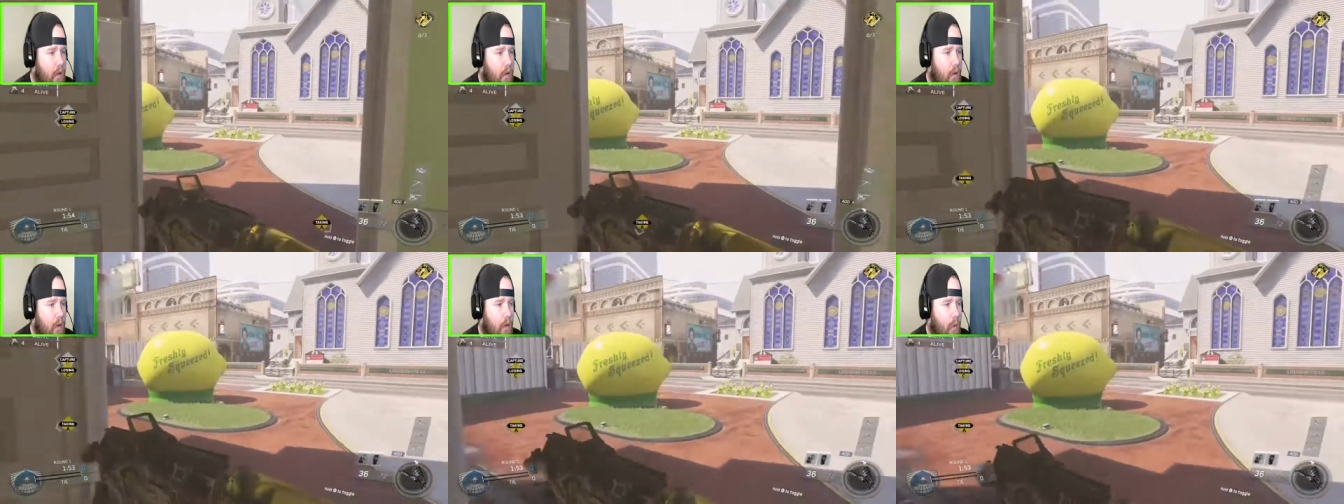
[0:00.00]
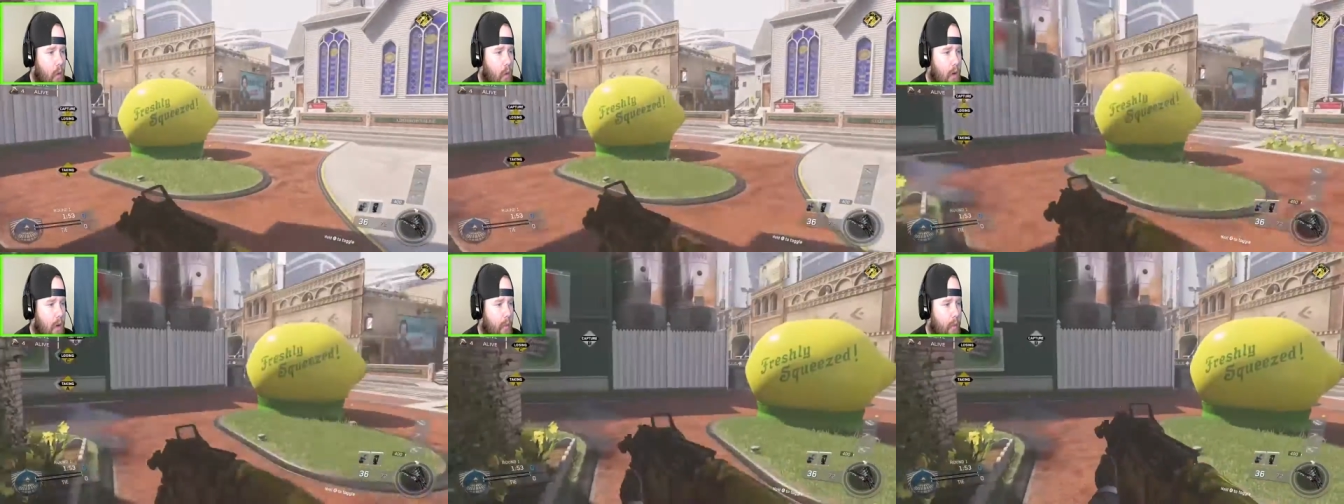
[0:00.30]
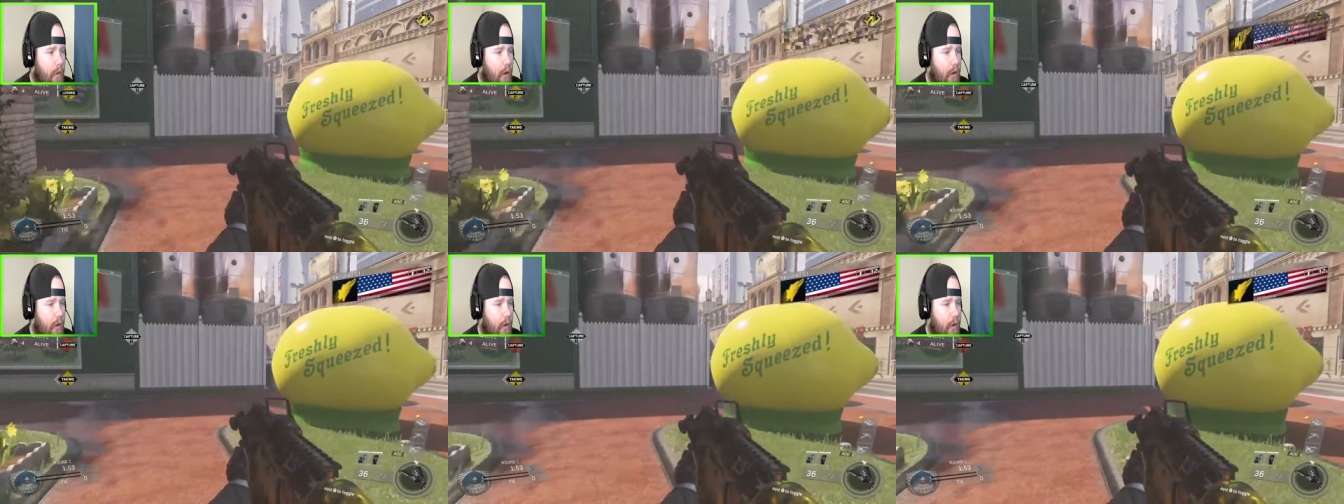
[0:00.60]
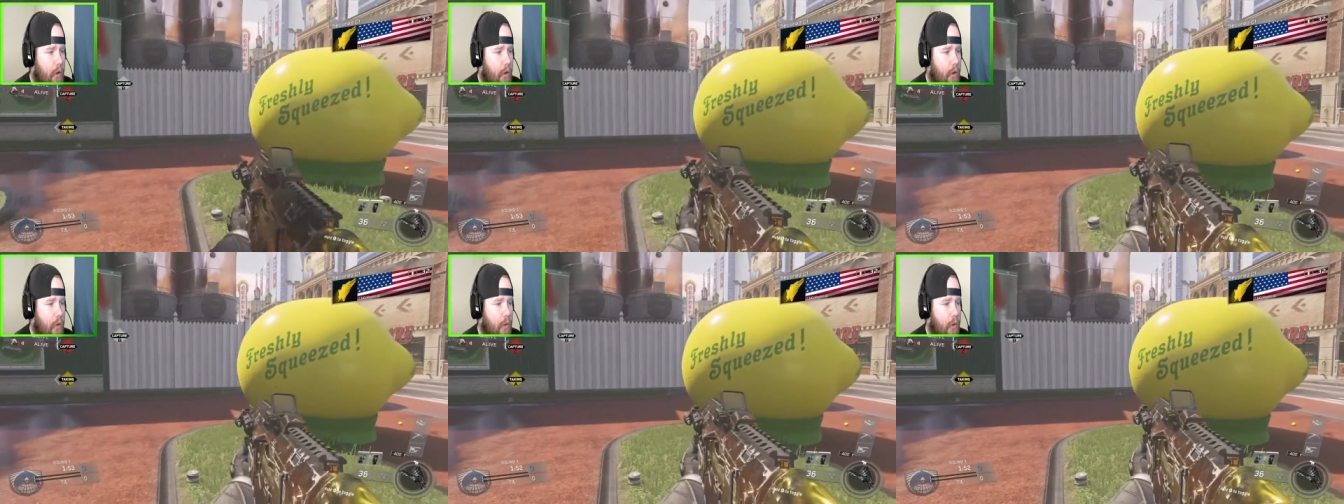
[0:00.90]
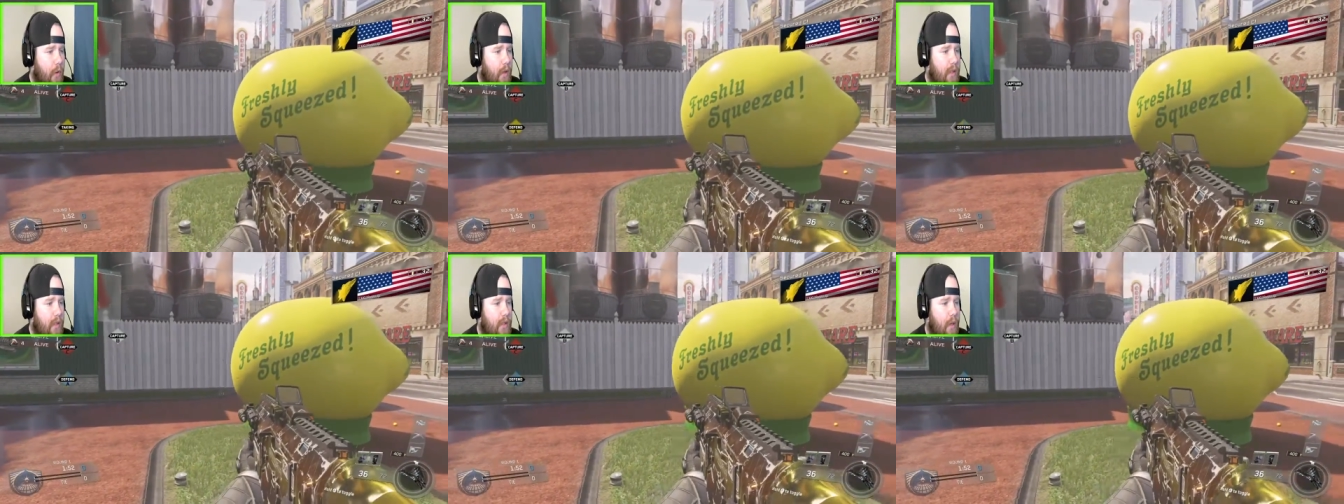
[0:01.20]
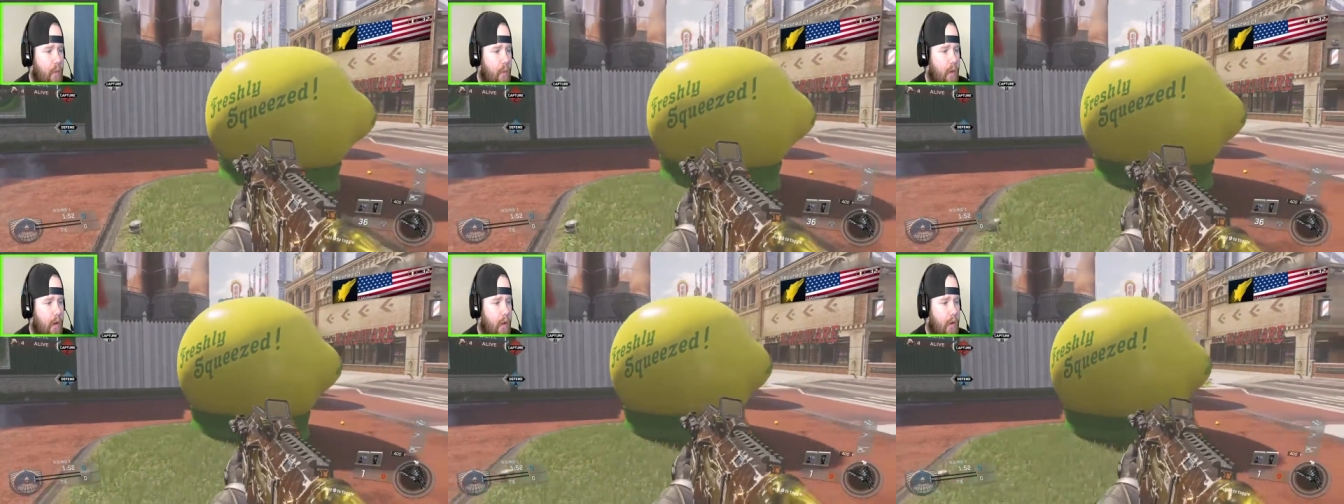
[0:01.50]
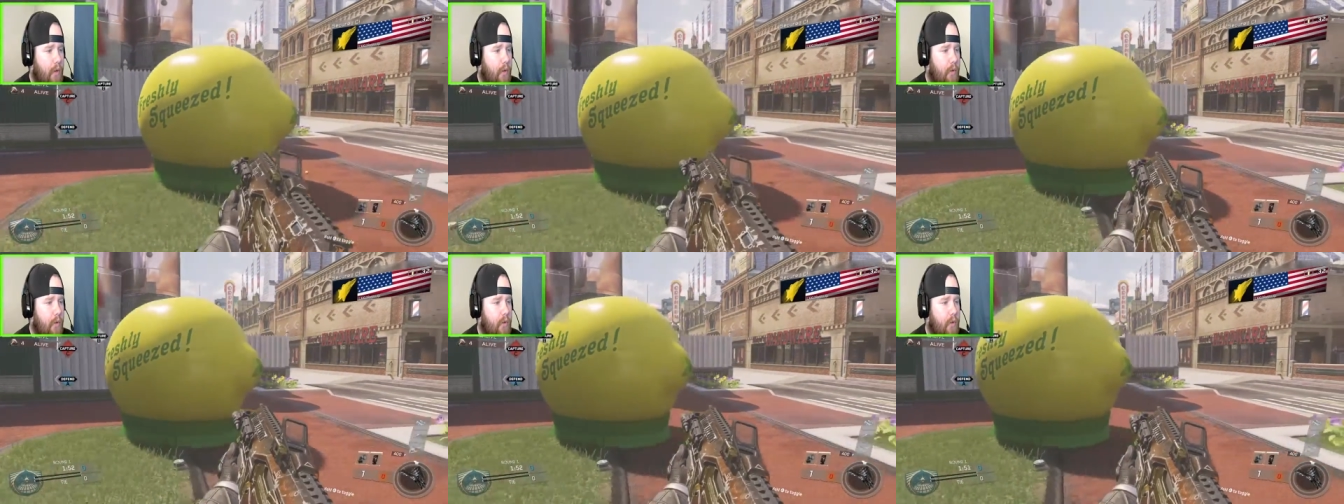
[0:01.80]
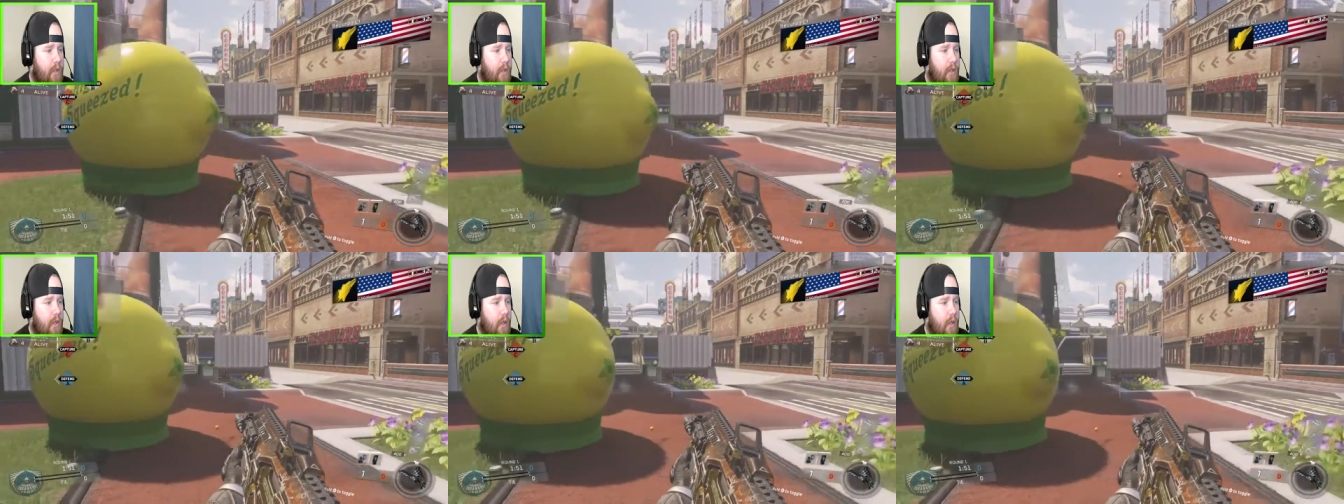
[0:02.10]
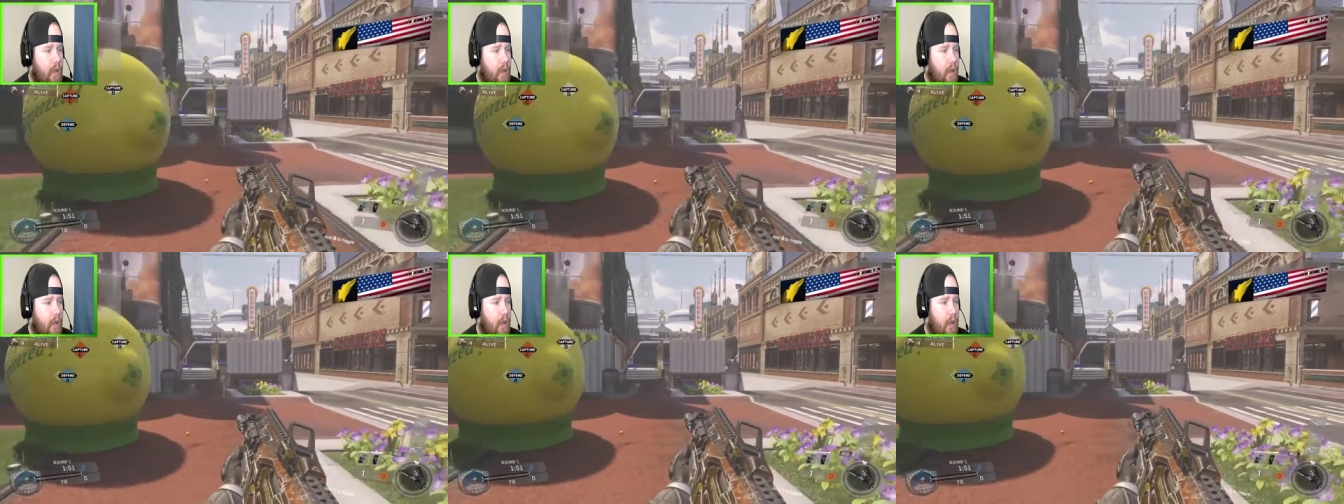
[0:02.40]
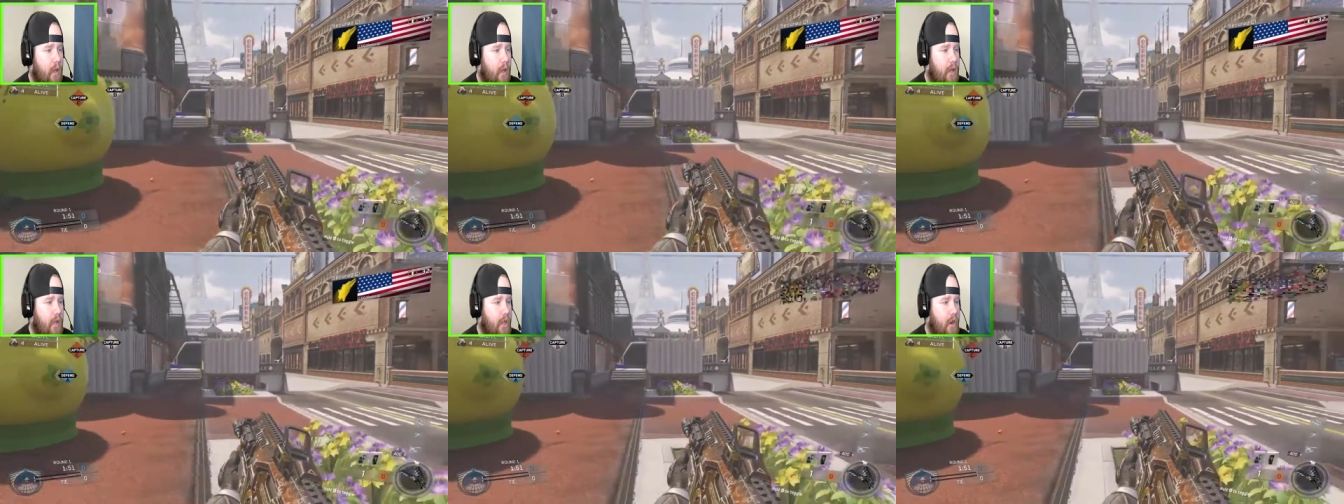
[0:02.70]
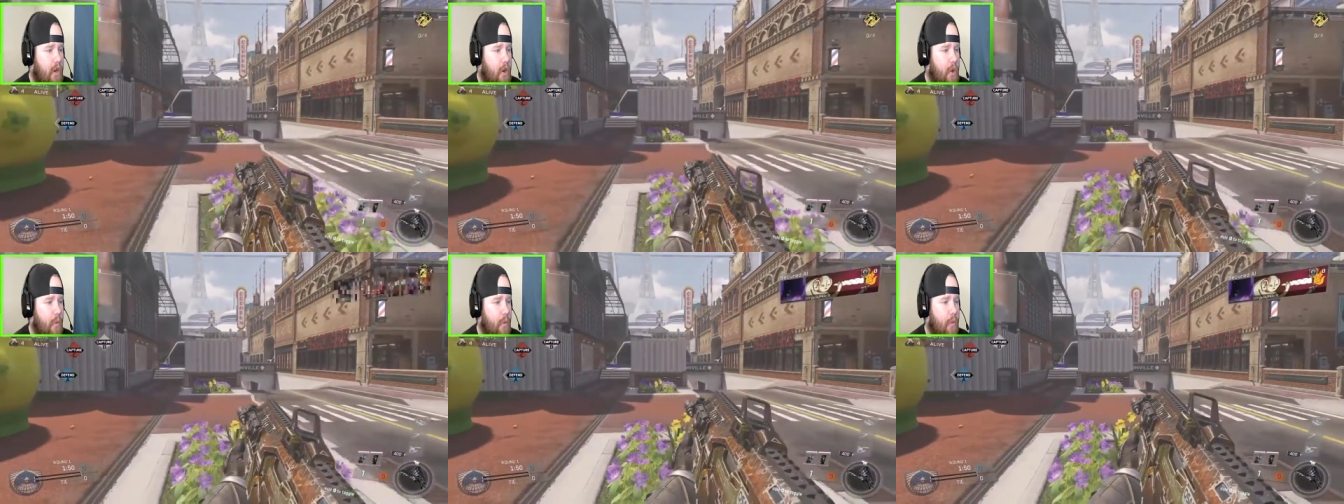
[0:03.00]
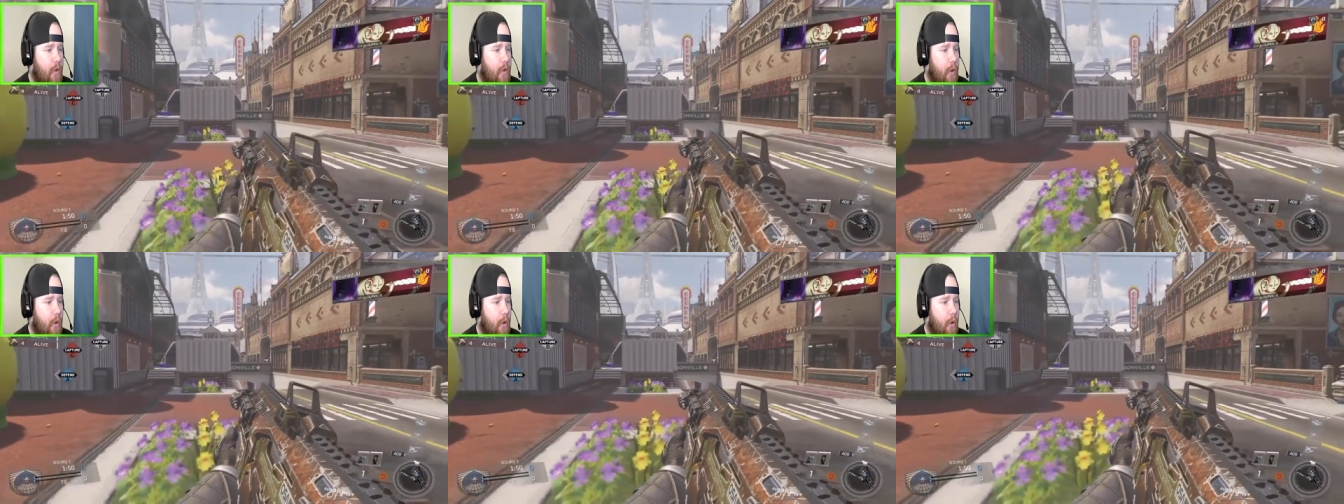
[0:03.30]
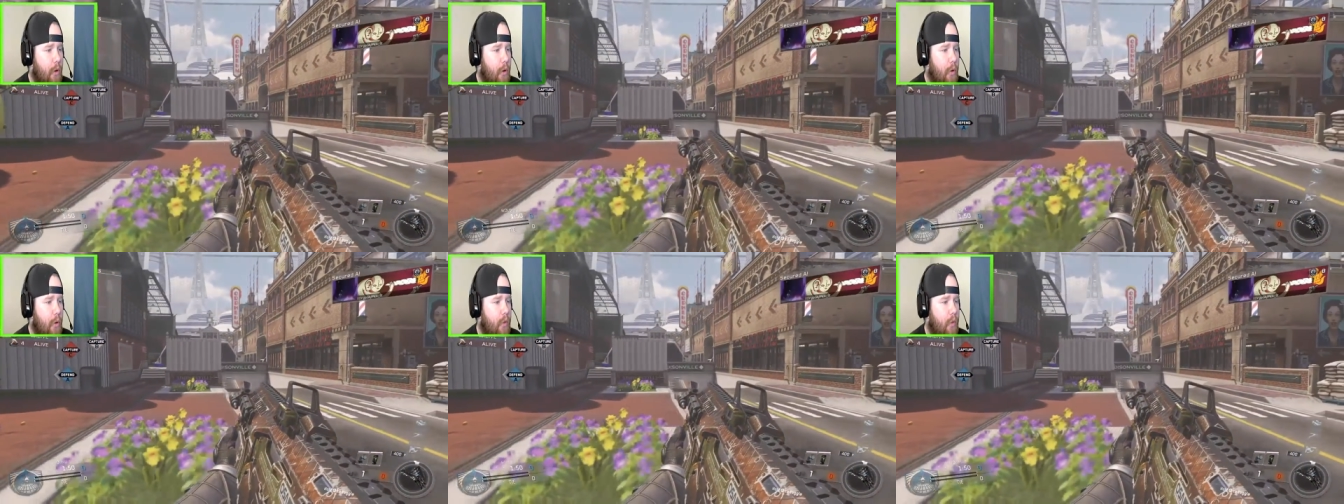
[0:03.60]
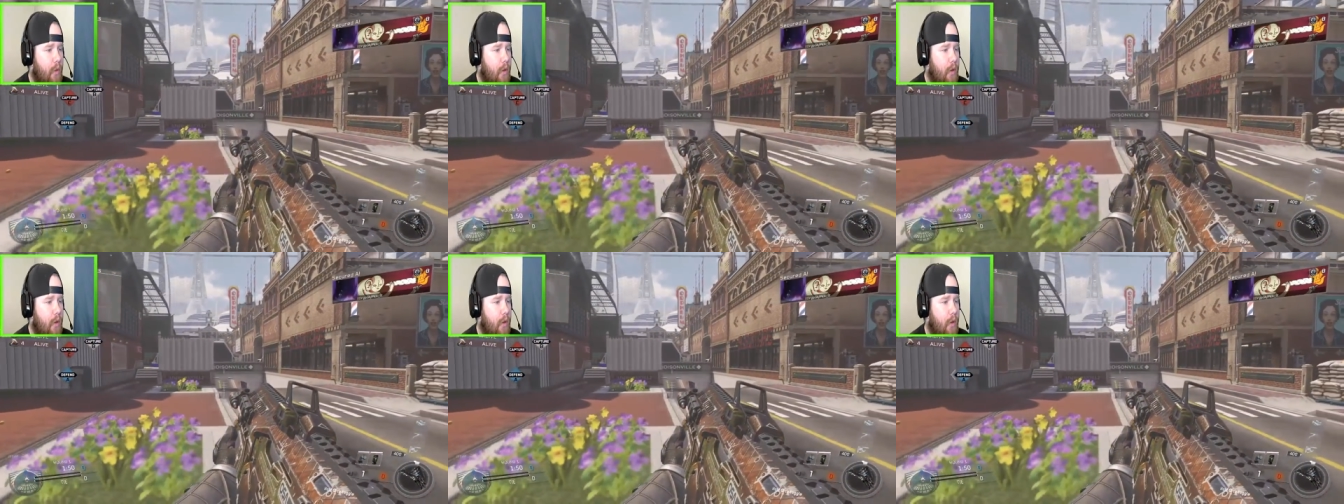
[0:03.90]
And what I'm going to do is I'm going to use this noob tube